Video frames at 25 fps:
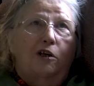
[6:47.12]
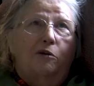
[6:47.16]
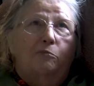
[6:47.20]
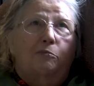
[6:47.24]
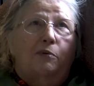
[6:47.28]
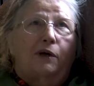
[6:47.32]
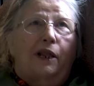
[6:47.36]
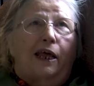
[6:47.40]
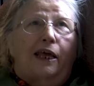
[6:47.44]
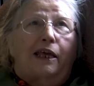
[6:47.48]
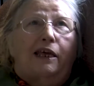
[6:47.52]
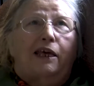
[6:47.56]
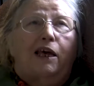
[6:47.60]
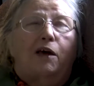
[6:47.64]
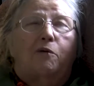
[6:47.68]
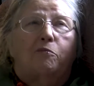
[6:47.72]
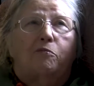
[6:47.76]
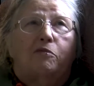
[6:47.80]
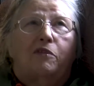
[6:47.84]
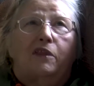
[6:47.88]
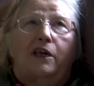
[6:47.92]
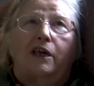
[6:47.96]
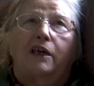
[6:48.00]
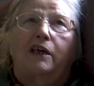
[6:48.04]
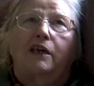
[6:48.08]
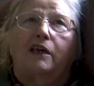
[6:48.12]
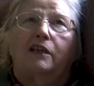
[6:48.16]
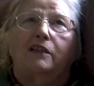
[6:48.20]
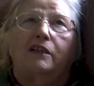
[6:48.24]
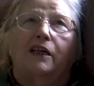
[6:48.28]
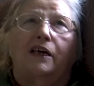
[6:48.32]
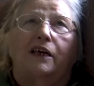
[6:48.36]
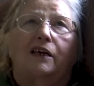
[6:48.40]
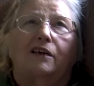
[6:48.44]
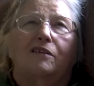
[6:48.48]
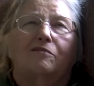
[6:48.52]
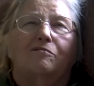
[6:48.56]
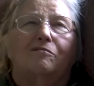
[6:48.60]
But I kept thinking,
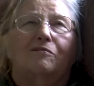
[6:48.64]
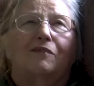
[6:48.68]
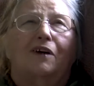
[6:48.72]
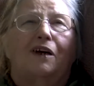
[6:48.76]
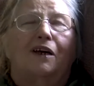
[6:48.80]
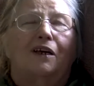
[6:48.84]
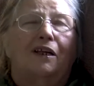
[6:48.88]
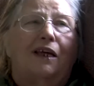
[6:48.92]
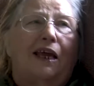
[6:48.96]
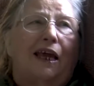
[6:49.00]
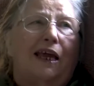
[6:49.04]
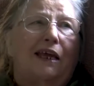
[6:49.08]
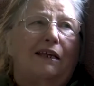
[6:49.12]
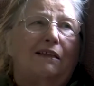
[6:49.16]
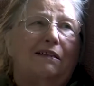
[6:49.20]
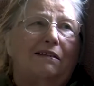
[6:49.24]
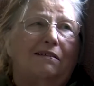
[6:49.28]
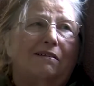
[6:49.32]
like, I'd hate to